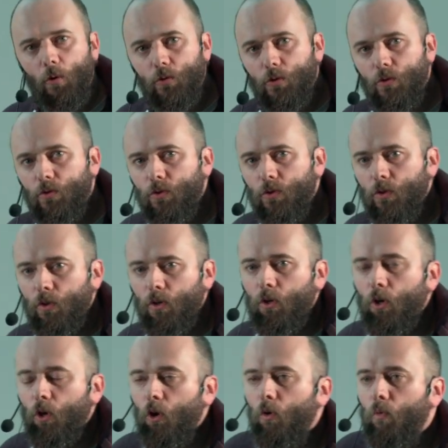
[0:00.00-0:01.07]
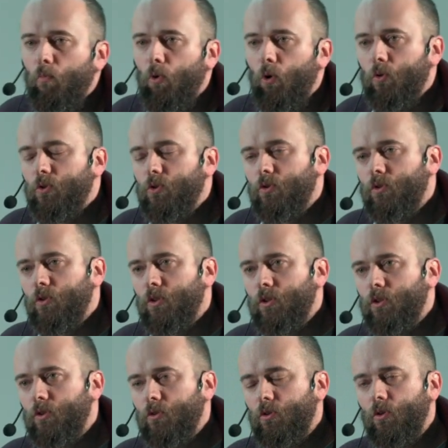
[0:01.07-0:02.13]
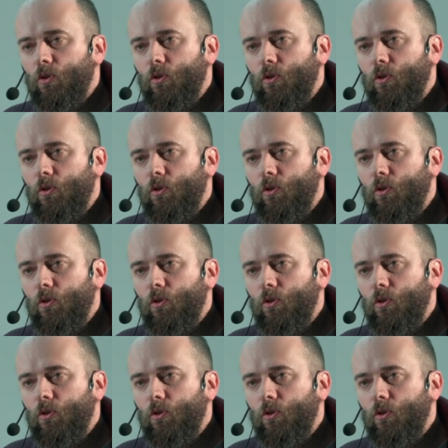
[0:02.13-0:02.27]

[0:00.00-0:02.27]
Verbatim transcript: most most uh,